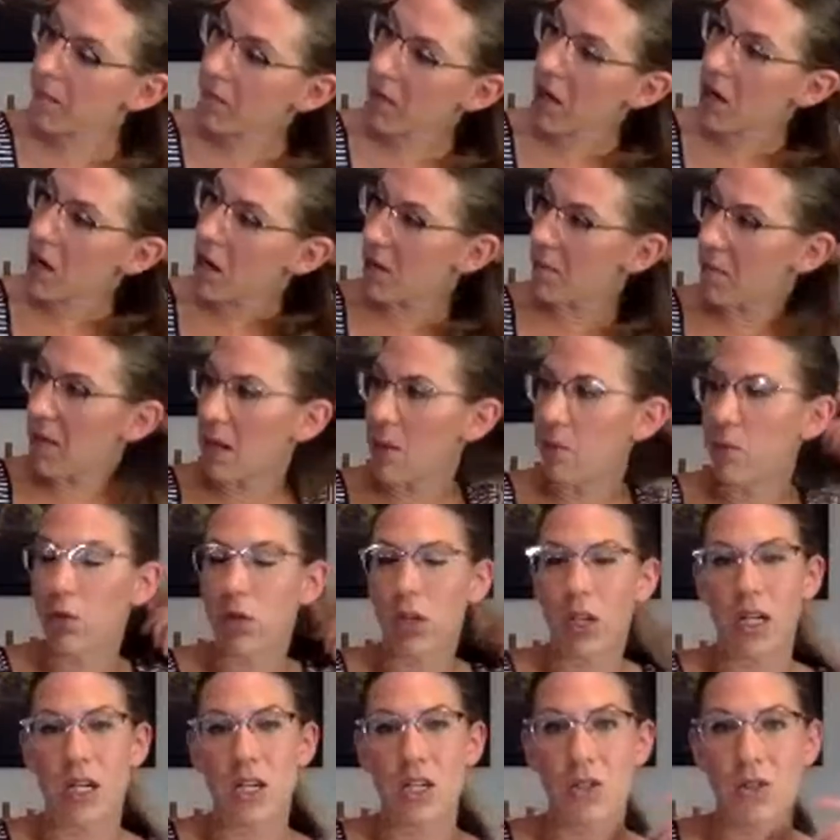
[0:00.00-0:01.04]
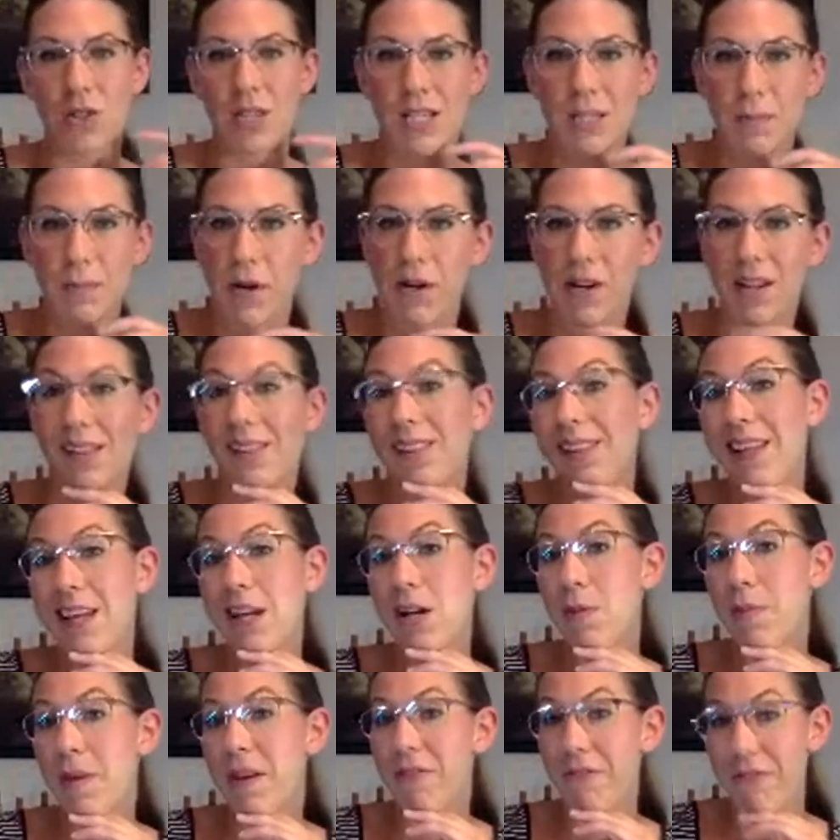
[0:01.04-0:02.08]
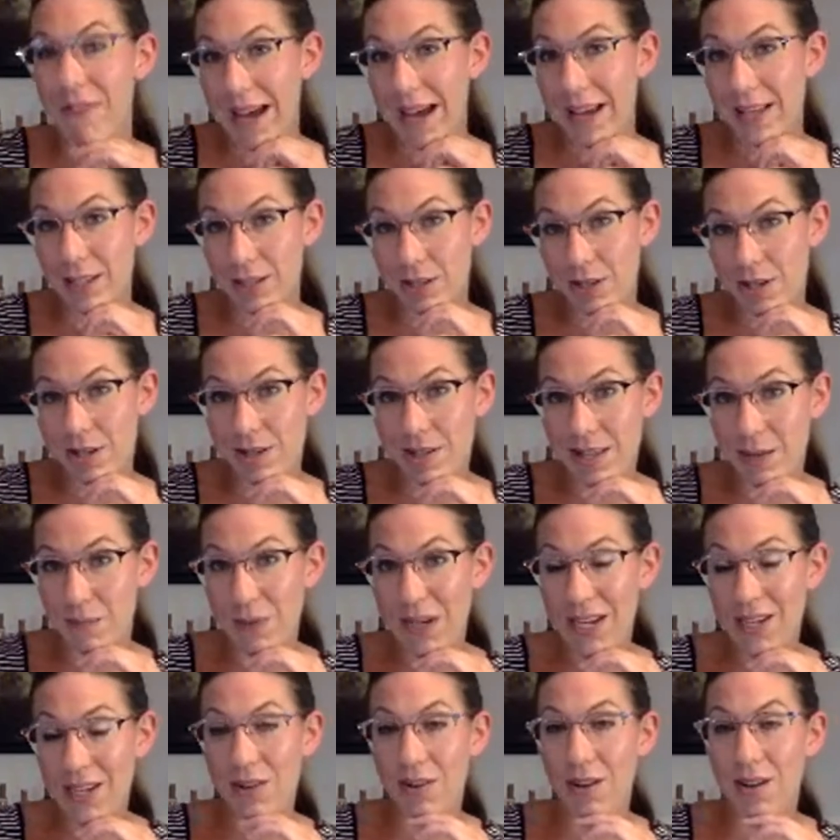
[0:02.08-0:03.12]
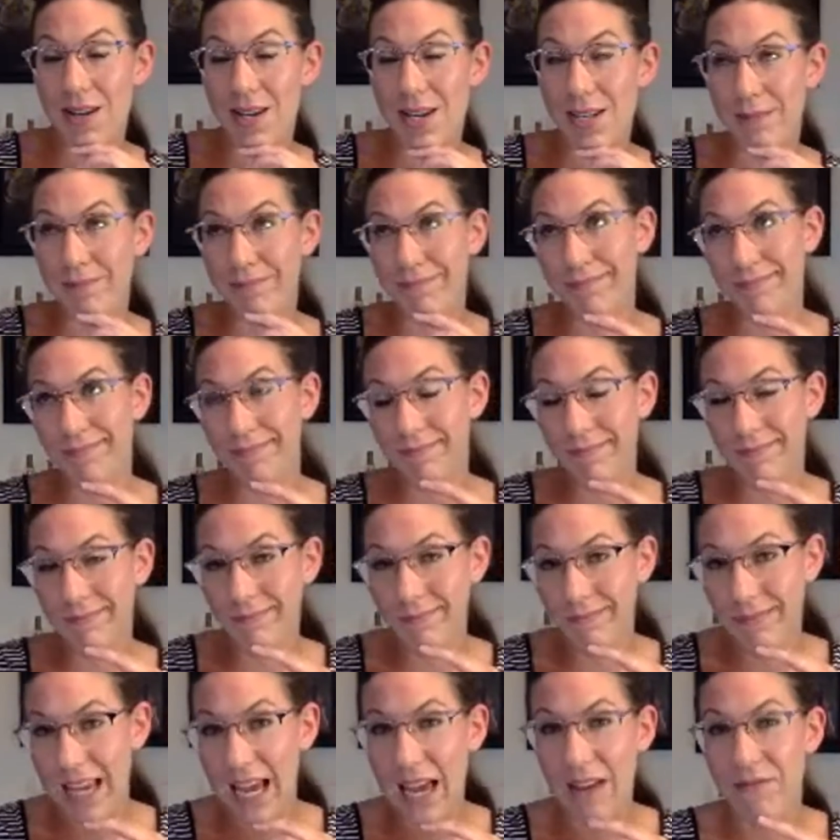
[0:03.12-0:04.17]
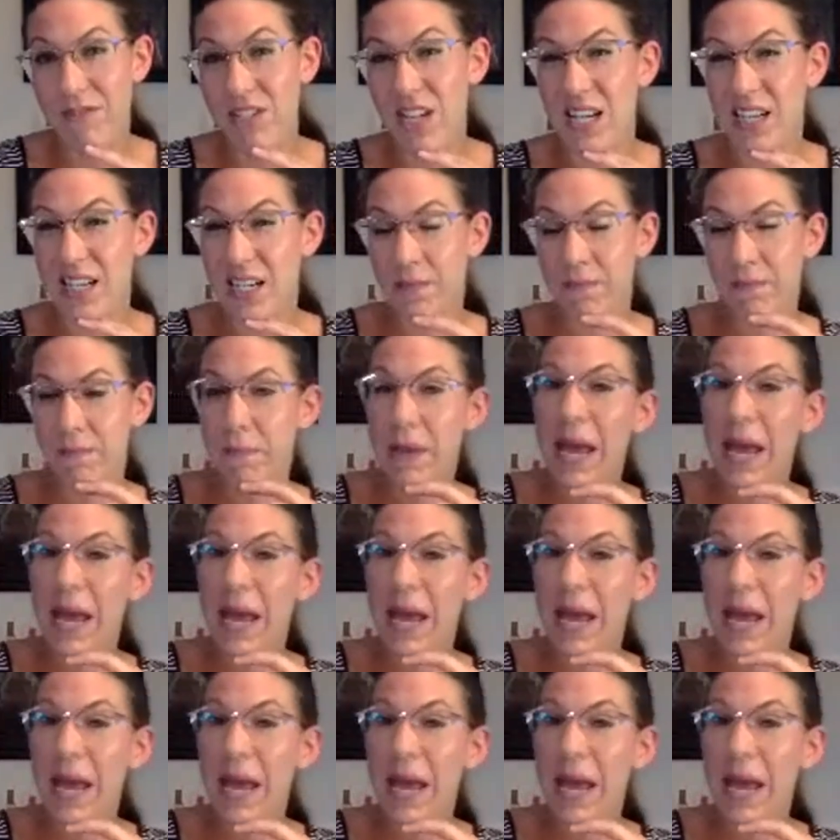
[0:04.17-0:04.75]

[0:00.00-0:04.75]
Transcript: and we're gonna do this part a little bit faster than we have done